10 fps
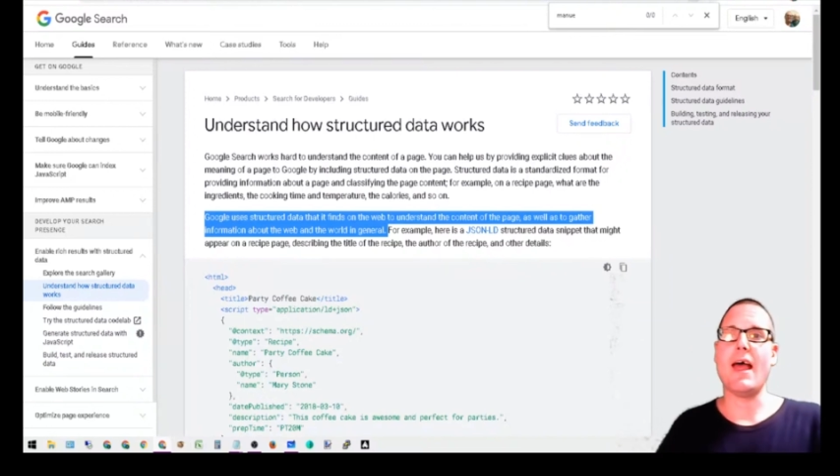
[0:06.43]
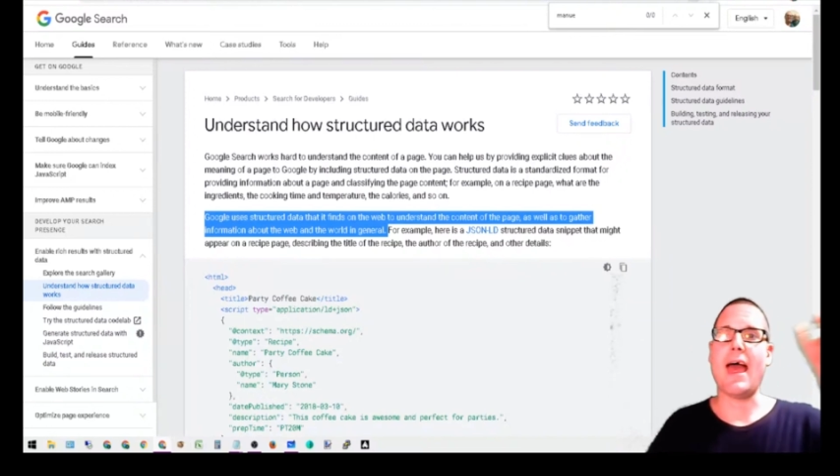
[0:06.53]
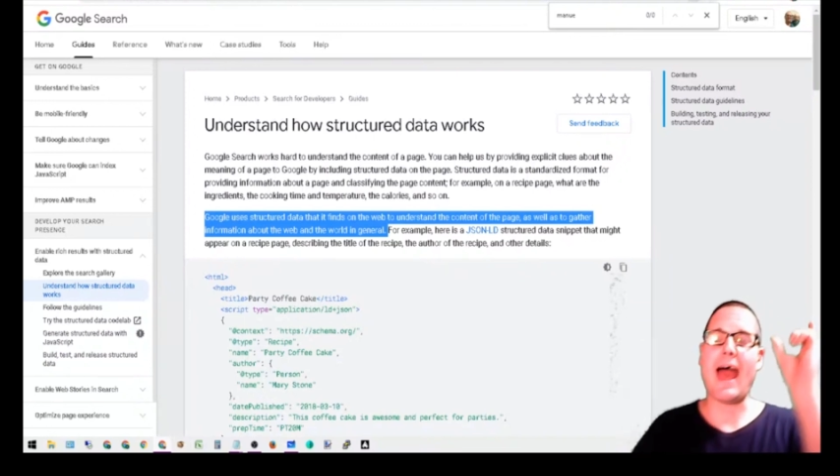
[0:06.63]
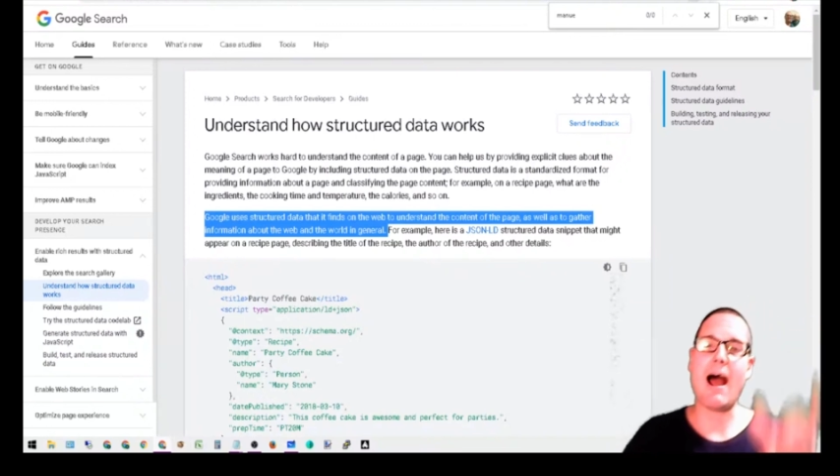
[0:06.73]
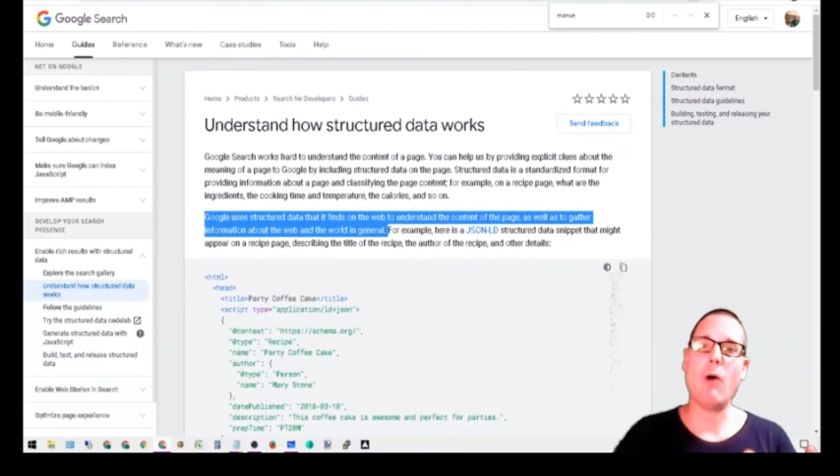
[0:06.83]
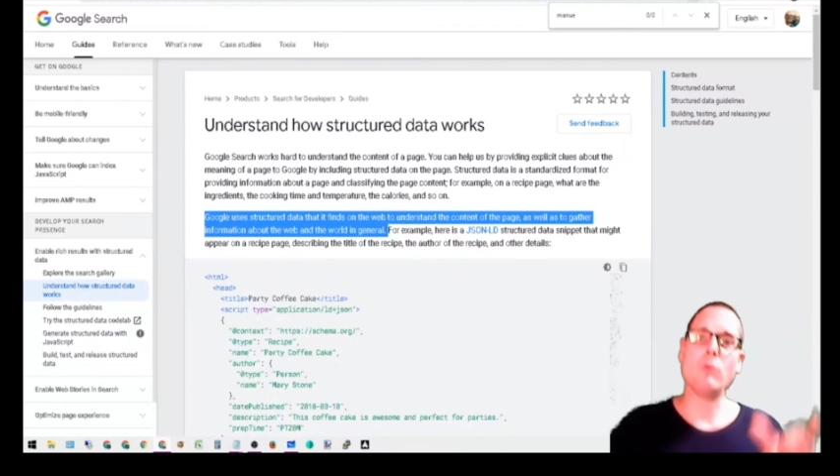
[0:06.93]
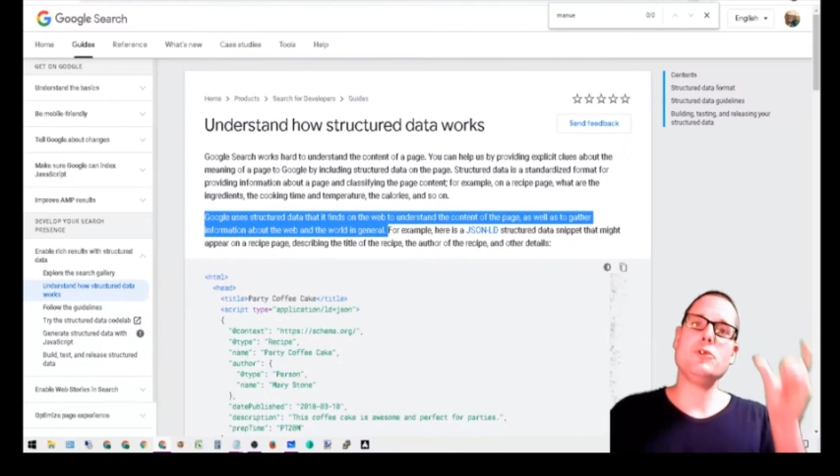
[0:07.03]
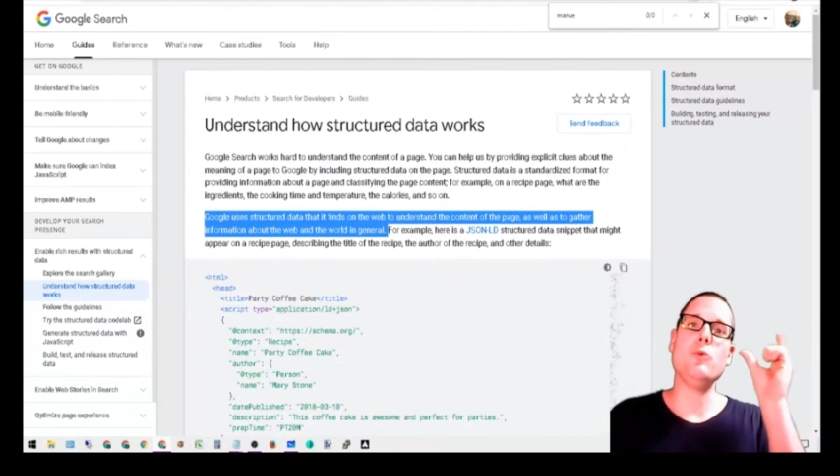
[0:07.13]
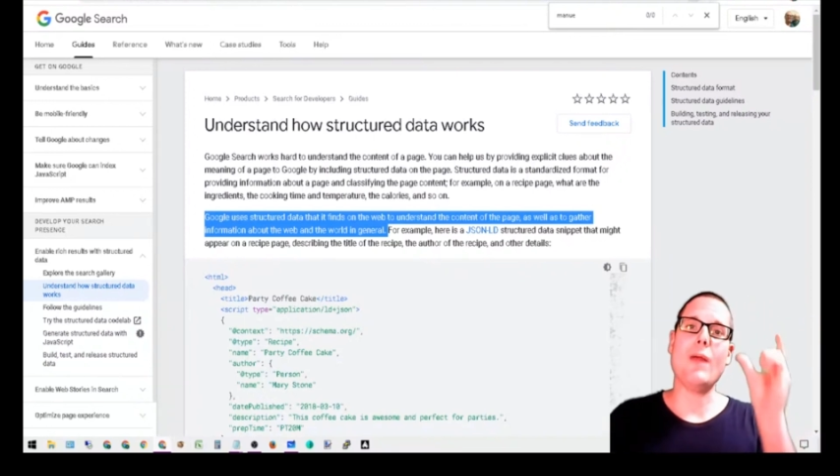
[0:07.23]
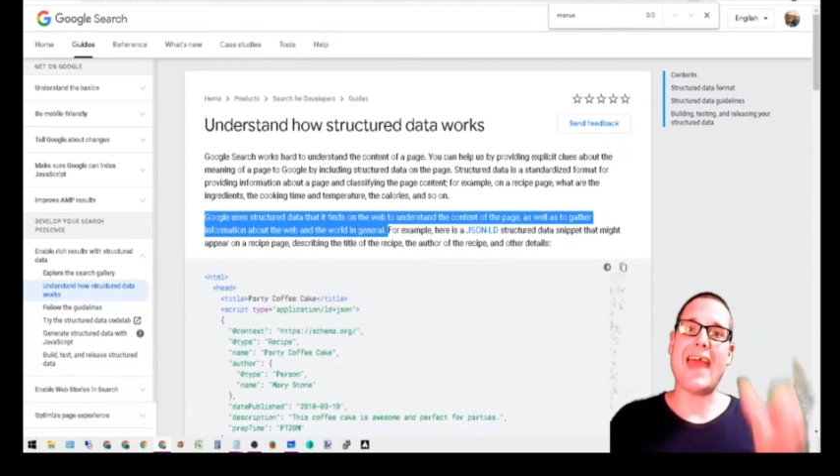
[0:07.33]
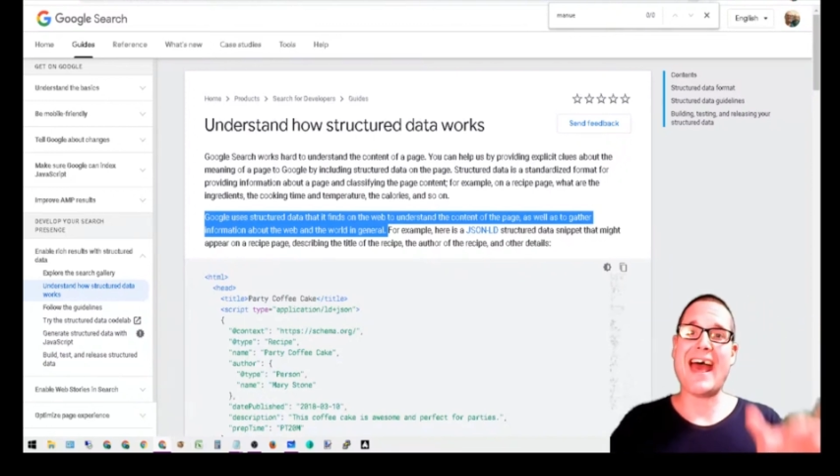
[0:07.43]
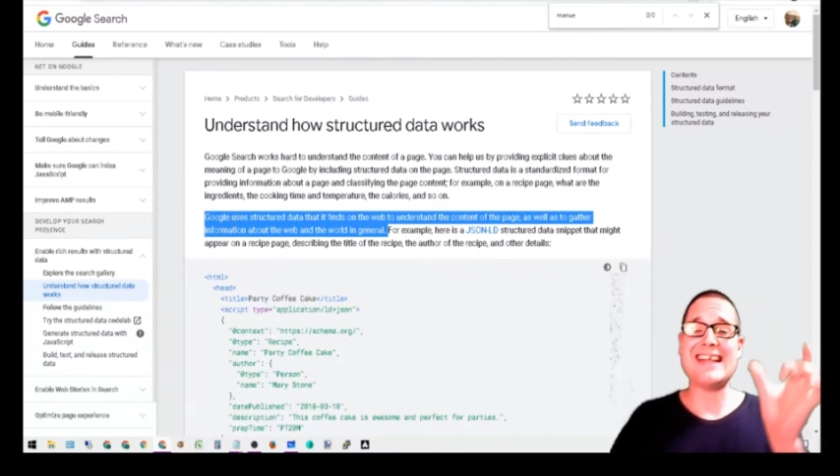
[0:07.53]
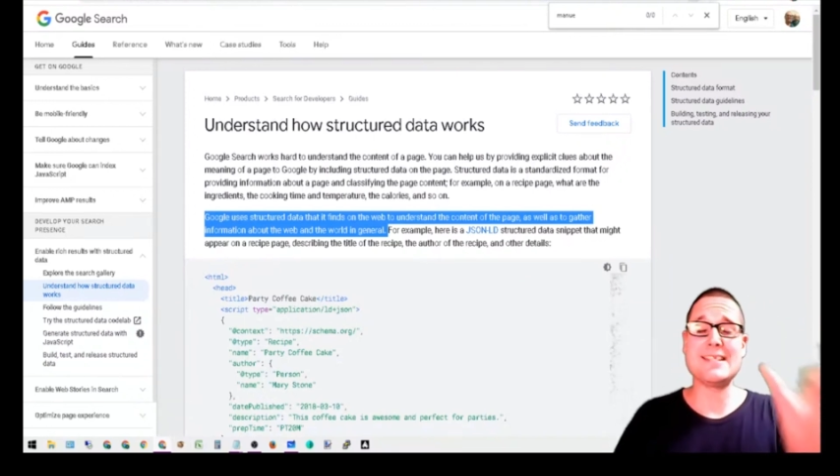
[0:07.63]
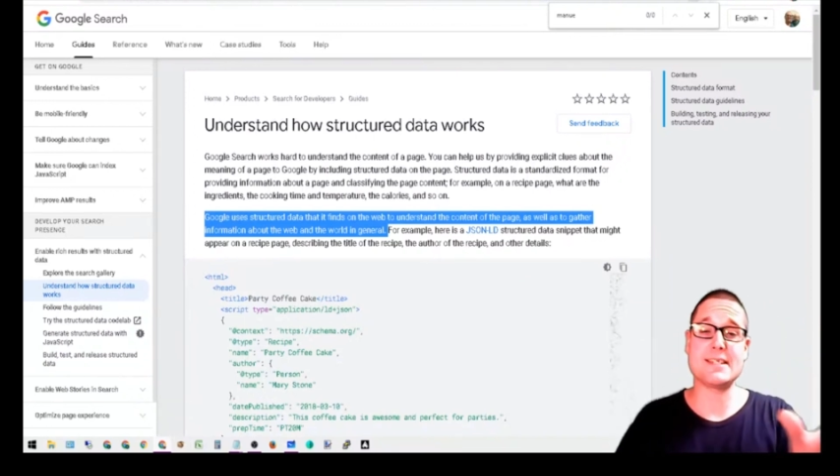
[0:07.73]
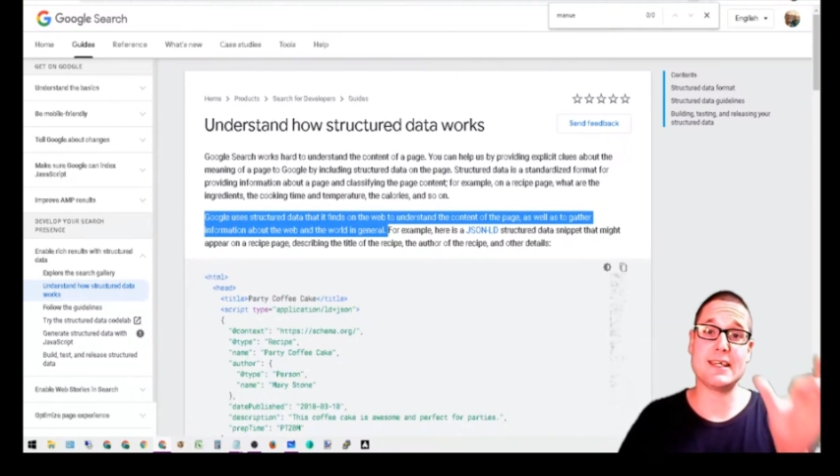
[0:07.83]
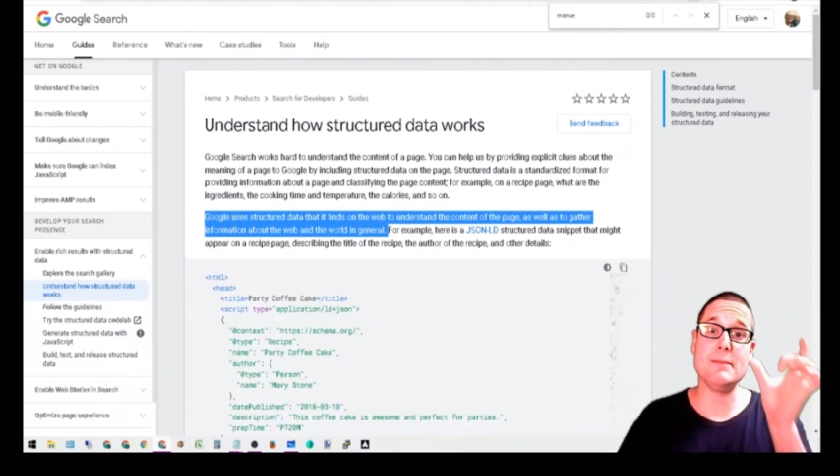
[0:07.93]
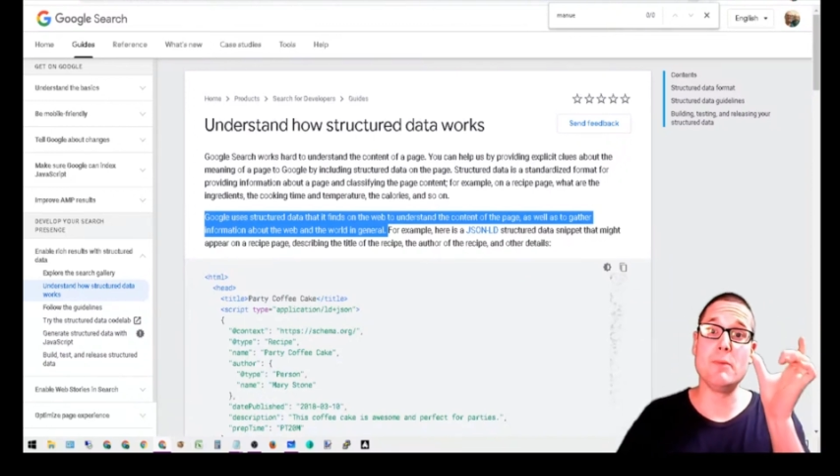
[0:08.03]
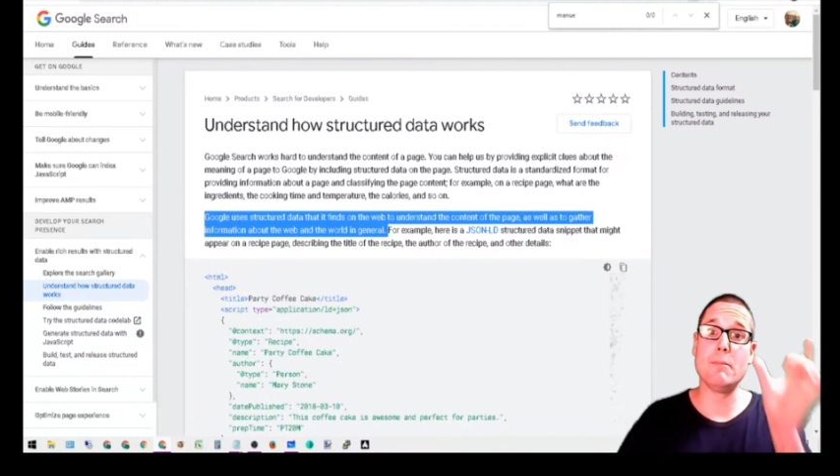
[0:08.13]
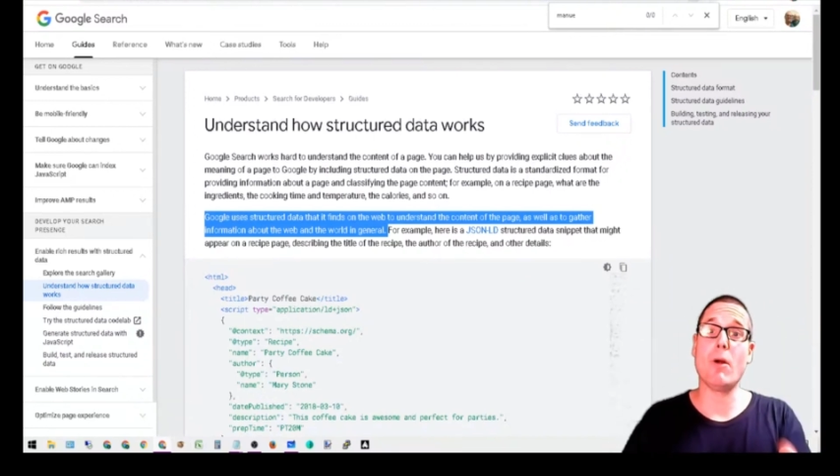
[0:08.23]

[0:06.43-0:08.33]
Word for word: how to add schema